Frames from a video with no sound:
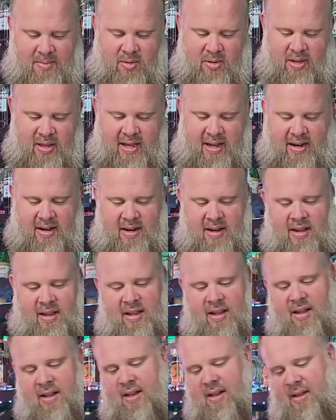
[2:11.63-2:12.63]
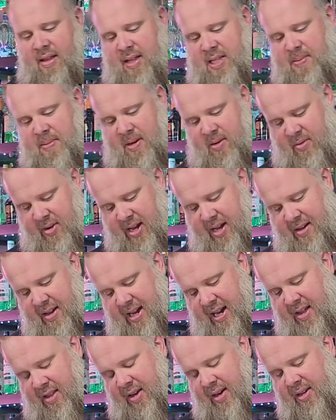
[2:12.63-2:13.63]
more there. That's about right.
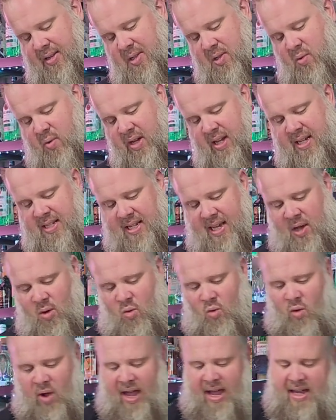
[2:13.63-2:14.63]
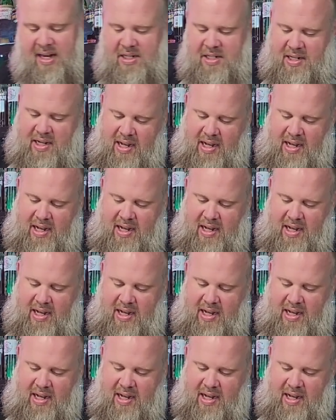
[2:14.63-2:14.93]
Then you're going to squeeze a wedge